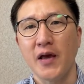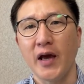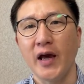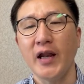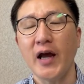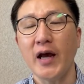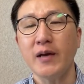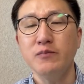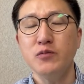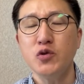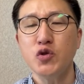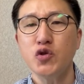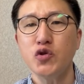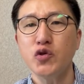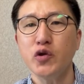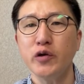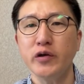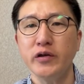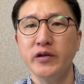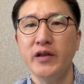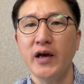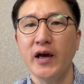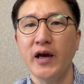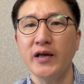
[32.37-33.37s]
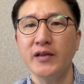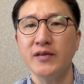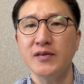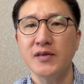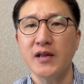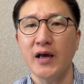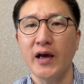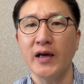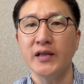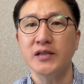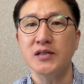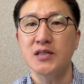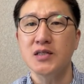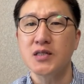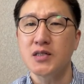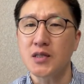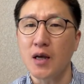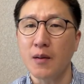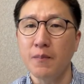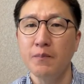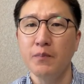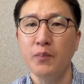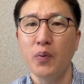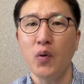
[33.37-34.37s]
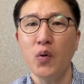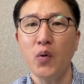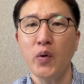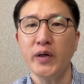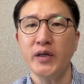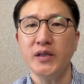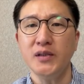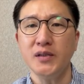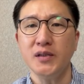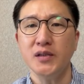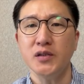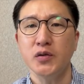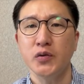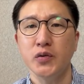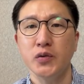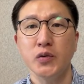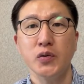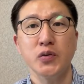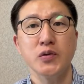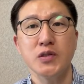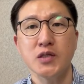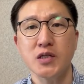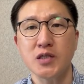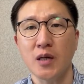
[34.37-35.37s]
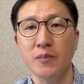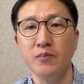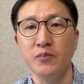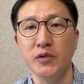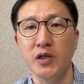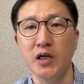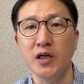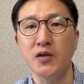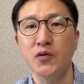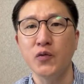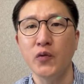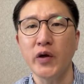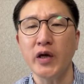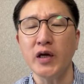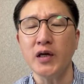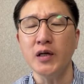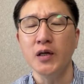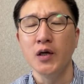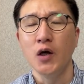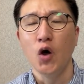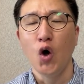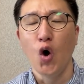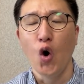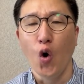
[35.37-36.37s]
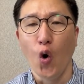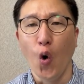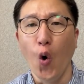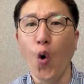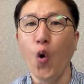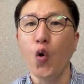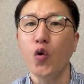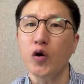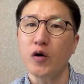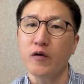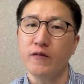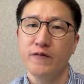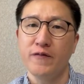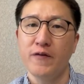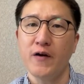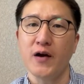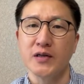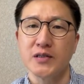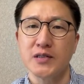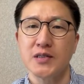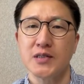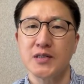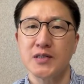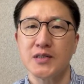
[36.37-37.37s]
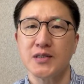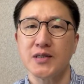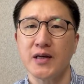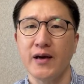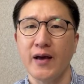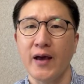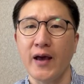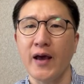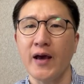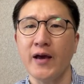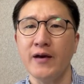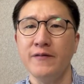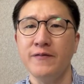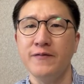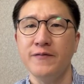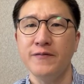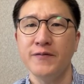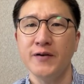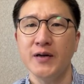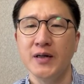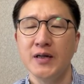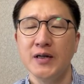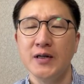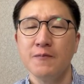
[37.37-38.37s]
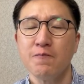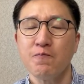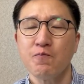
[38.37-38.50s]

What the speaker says: And I'm sure that at some point, to some degree, all of us have